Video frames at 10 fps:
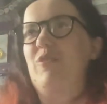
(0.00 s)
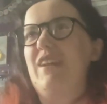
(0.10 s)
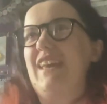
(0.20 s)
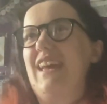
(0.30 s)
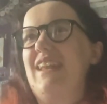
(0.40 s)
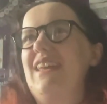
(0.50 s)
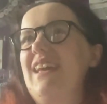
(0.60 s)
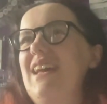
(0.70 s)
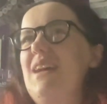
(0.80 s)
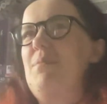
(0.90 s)
again.
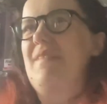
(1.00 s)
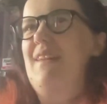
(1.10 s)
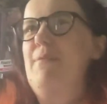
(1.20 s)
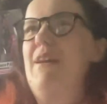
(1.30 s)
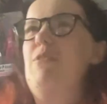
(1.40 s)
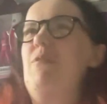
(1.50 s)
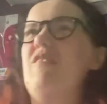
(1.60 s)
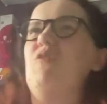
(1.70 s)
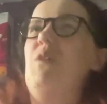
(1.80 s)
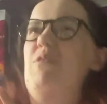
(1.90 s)
But somehow when we
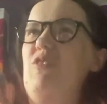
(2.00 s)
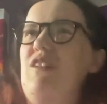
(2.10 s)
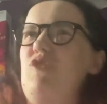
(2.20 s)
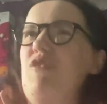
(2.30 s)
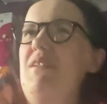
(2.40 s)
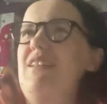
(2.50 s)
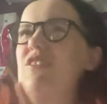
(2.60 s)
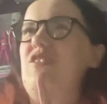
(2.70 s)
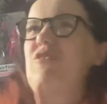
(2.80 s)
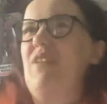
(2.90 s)
saw in the trailer,
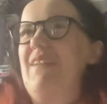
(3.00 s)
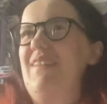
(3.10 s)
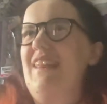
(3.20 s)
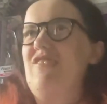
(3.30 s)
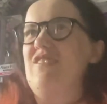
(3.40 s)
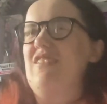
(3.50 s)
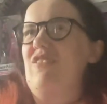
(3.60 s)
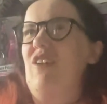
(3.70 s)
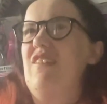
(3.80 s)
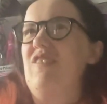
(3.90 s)
I think the
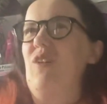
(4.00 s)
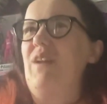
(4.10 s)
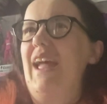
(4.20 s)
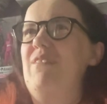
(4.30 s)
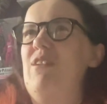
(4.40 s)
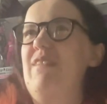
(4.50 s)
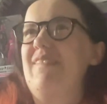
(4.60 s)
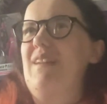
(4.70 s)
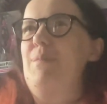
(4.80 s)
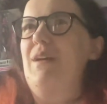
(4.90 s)
TARDIS go with AWOL
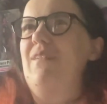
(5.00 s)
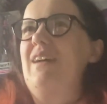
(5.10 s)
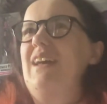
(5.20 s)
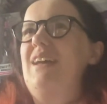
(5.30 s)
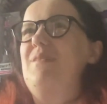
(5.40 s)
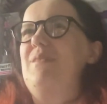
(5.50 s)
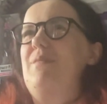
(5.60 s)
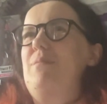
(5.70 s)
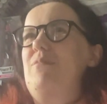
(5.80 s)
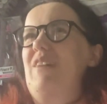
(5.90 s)
and somehow
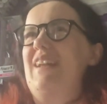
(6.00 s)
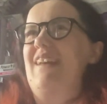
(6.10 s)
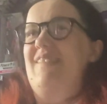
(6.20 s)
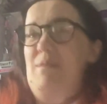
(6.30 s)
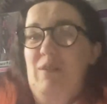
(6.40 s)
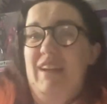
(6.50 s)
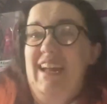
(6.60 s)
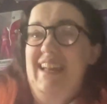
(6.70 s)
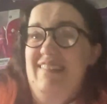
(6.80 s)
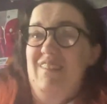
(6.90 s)
Brenda somehow
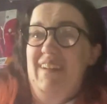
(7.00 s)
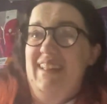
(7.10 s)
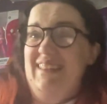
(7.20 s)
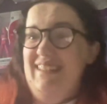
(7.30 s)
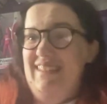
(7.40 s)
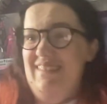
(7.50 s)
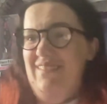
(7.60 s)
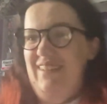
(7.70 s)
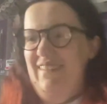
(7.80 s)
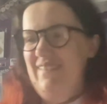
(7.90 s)
got into it.
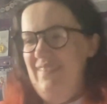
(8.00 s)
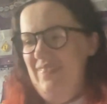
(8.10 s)
Somehow.